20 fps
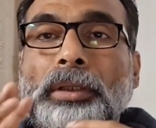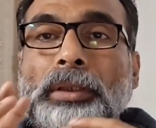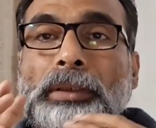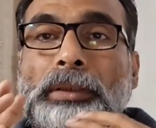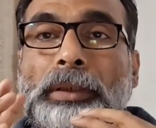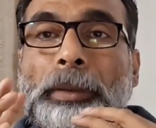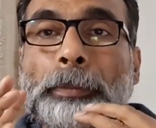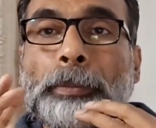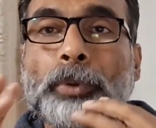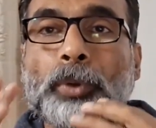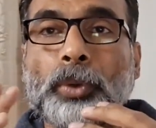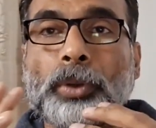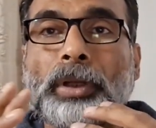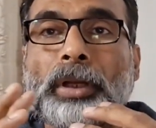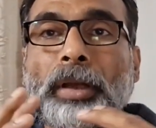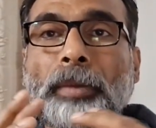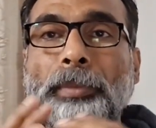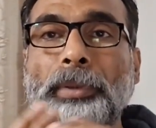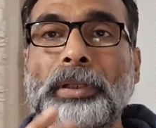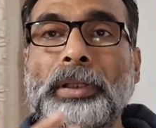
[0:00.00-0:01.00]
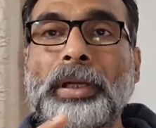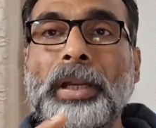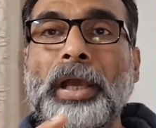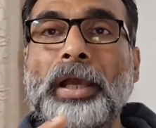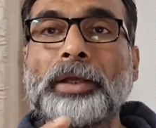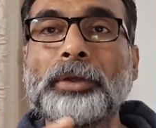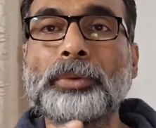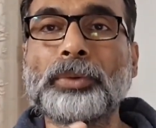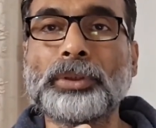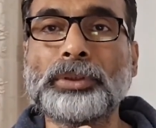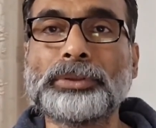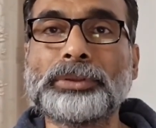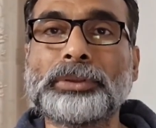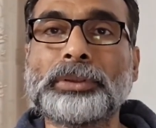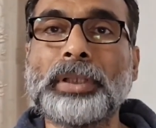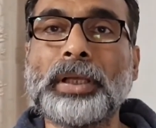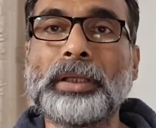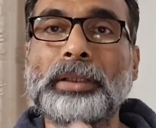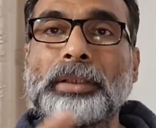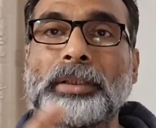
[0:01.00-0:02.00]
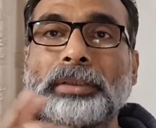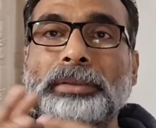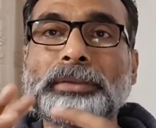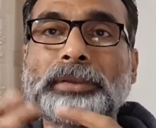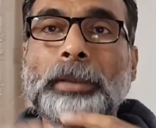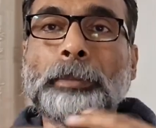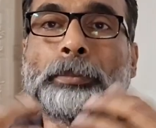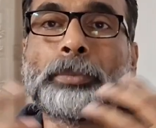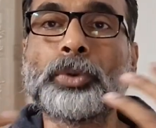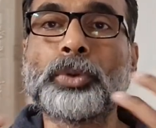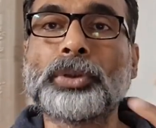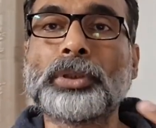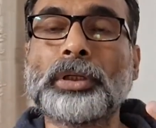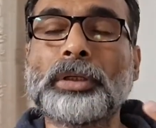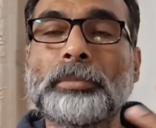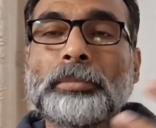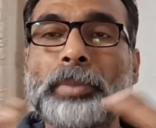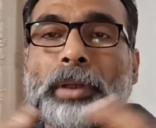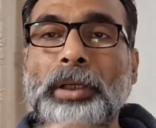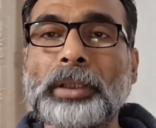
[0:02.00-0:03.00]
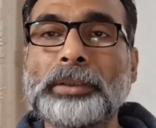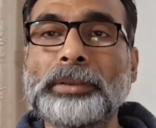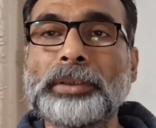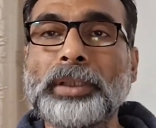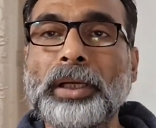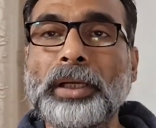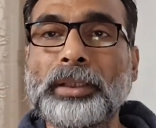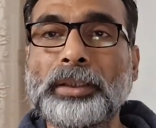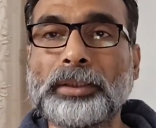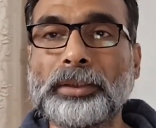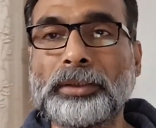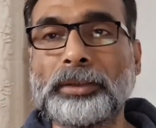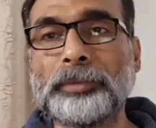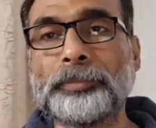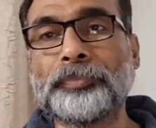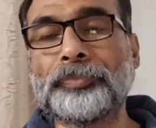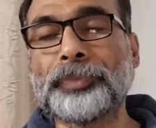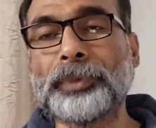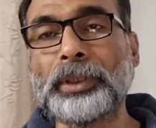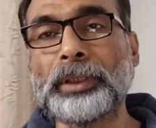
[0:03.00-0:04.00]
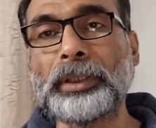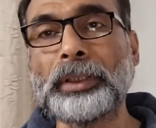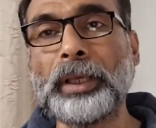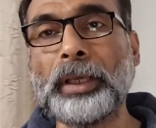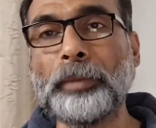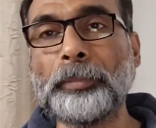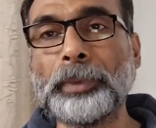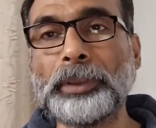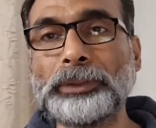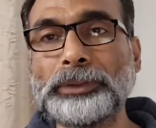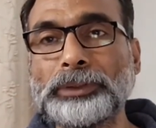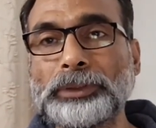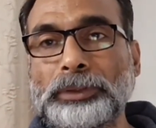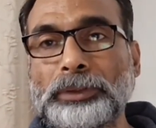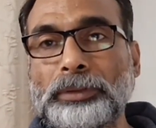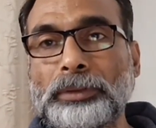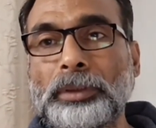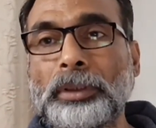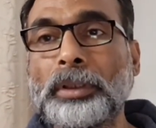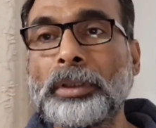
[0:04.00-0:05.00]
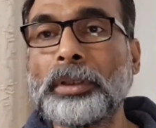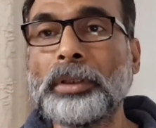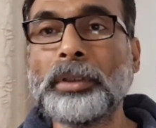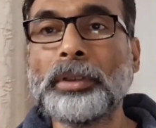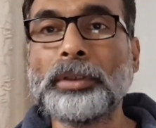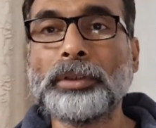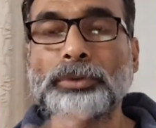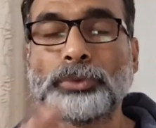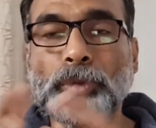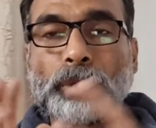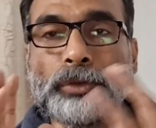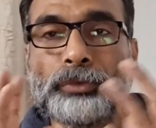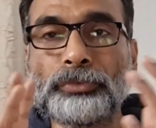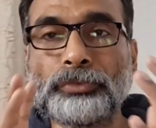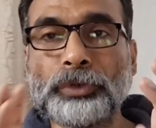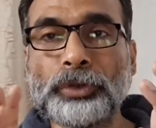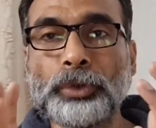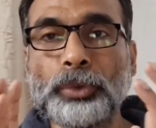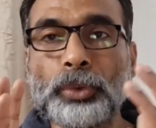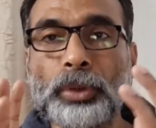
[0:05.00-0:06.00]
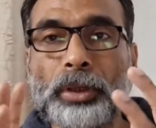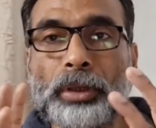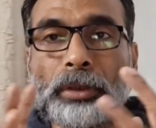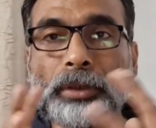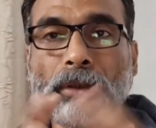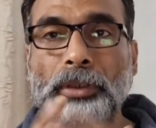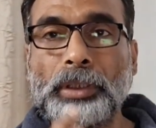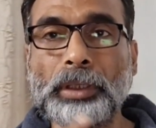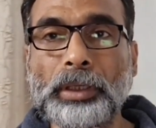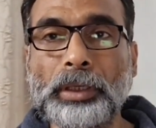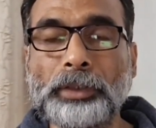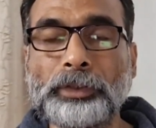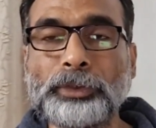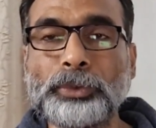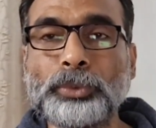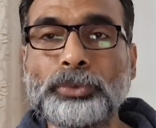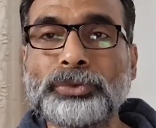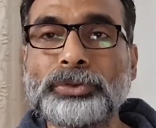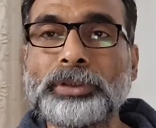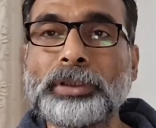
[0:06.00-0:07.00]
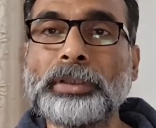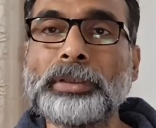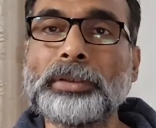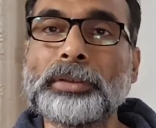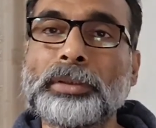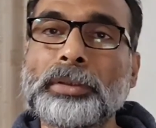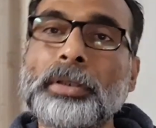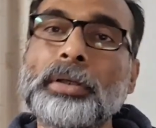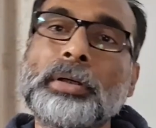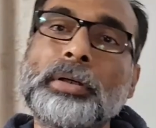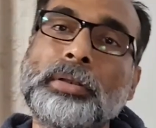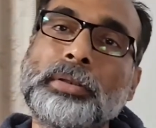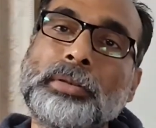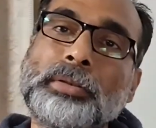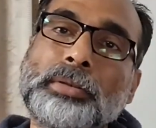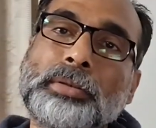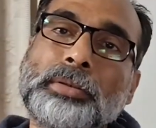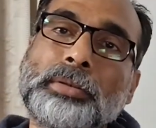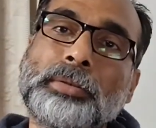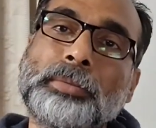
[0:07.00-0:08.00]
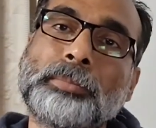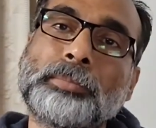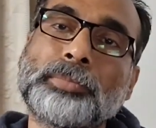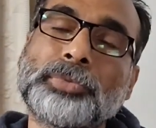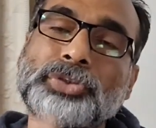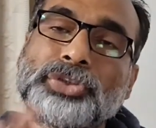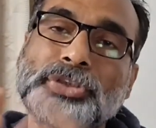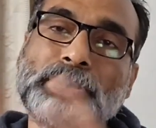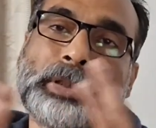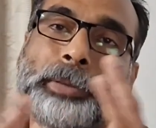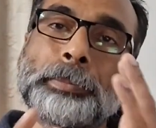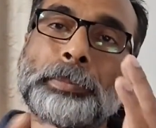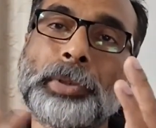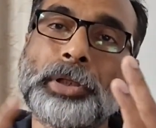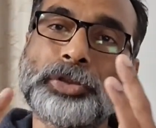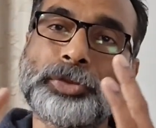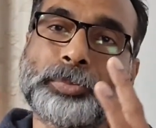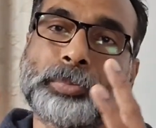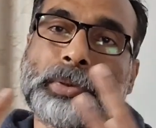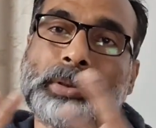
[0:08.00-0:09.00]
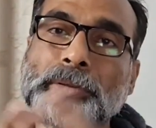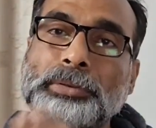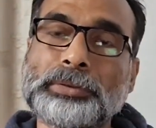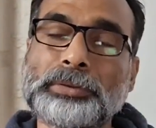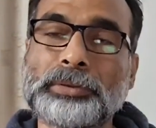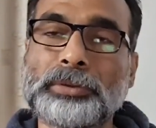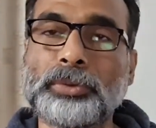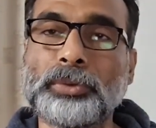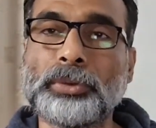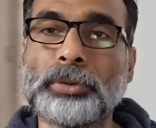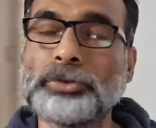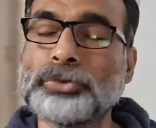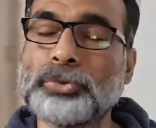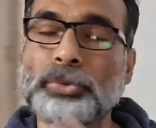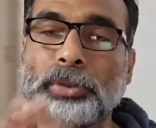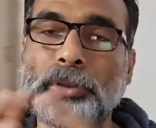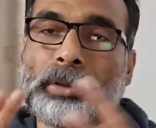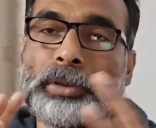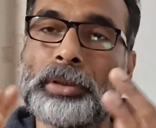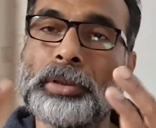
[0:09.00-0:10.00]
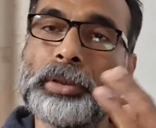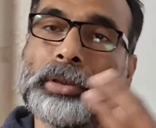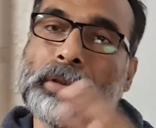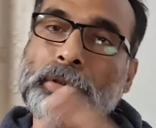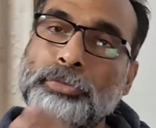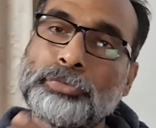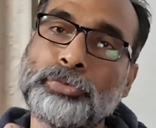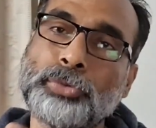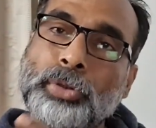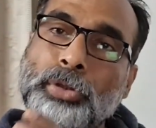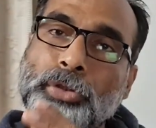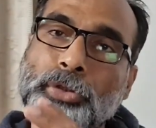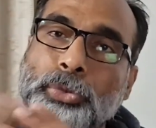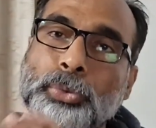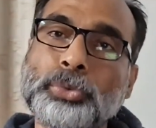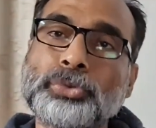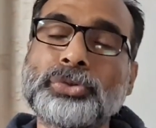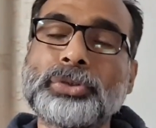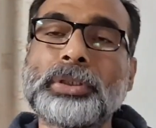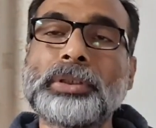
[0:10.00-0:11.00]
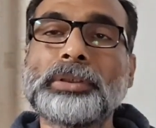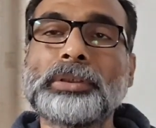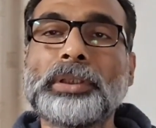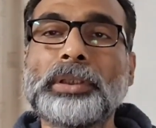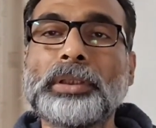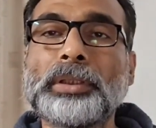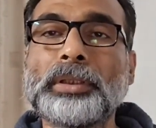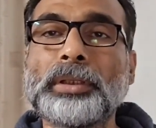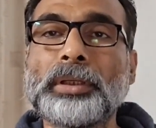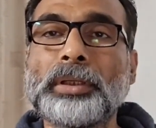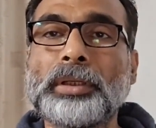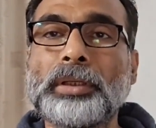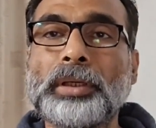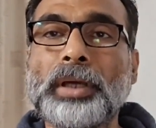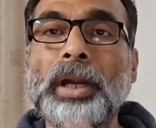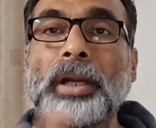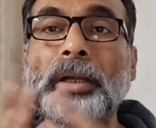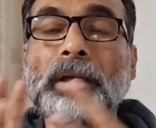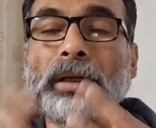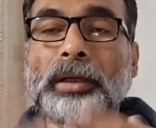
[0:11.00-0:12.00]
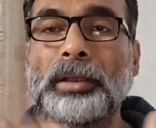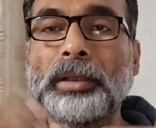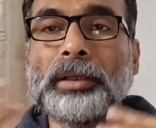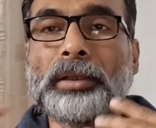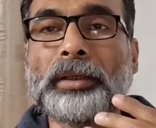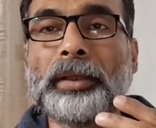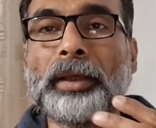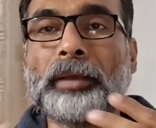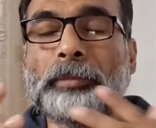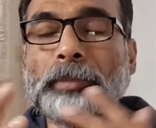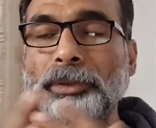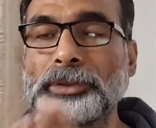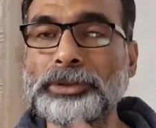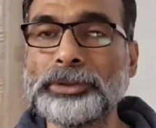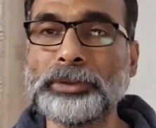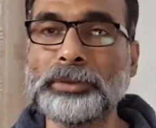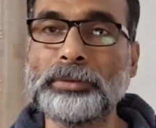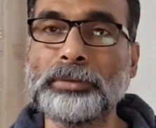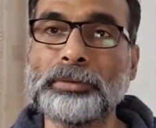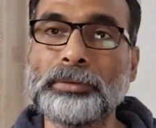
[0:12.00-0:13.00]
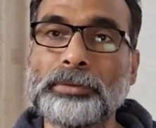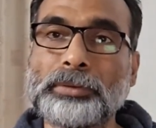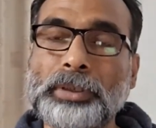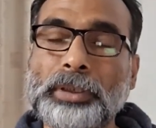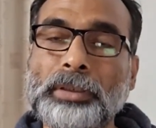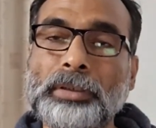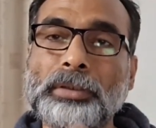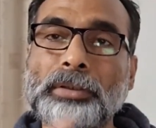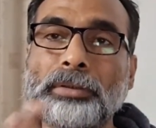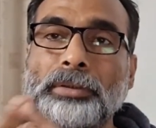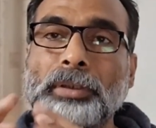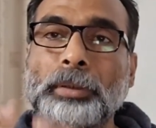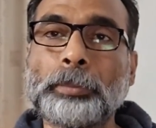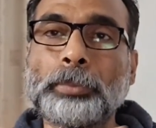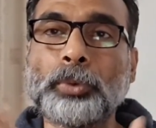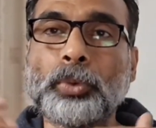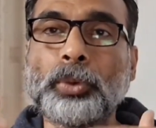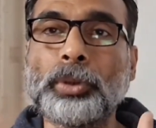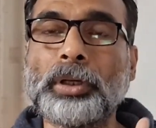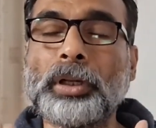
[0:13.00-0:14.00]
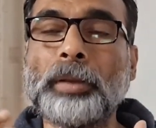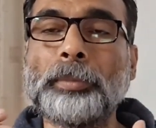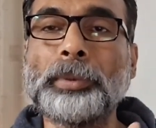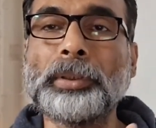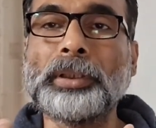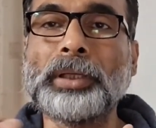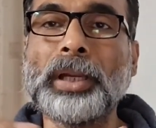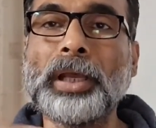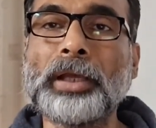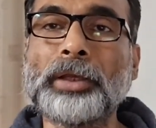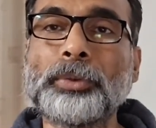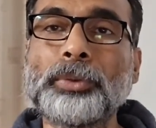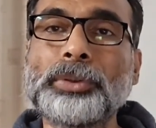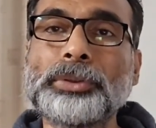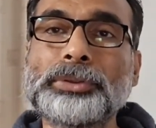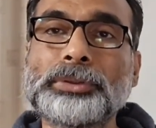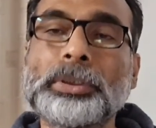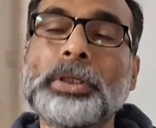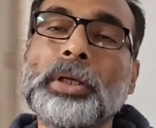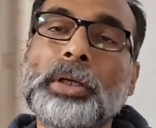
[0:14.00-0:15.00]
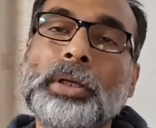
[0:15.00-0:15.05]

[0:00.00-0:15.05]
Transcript: the programming language that is supported by that game engine. So if you are using C++, if you are using the Unreal game engine, then the programming language